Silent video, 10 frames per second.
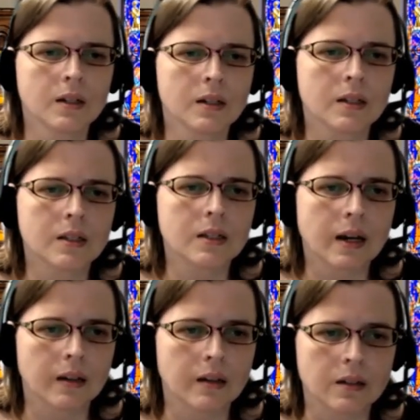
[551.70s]

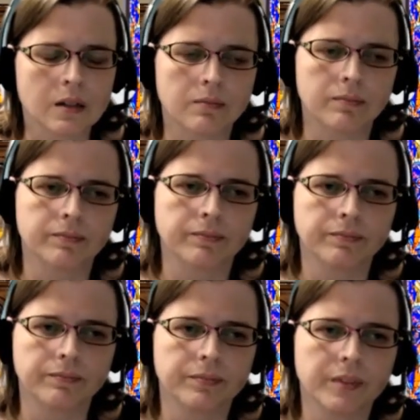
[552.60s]
Second,
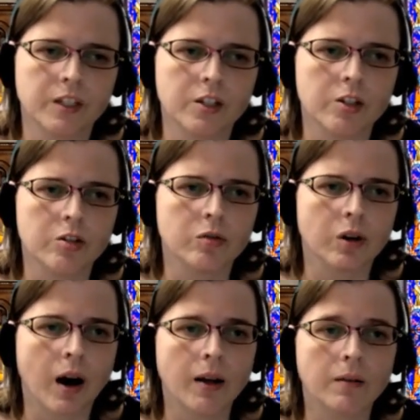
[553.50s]
do
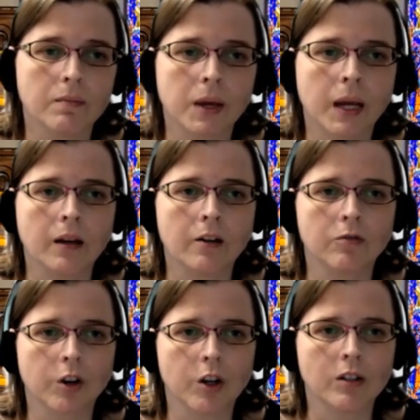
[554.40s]
not make
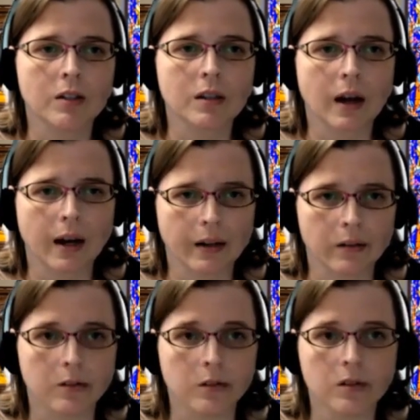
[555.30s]
false
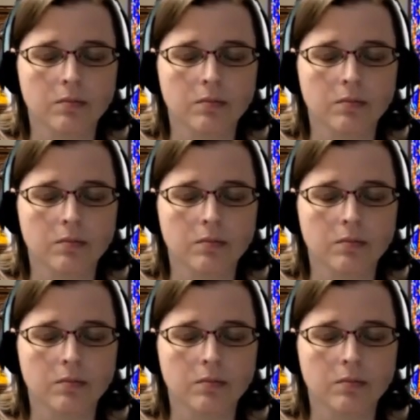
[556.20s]
idols.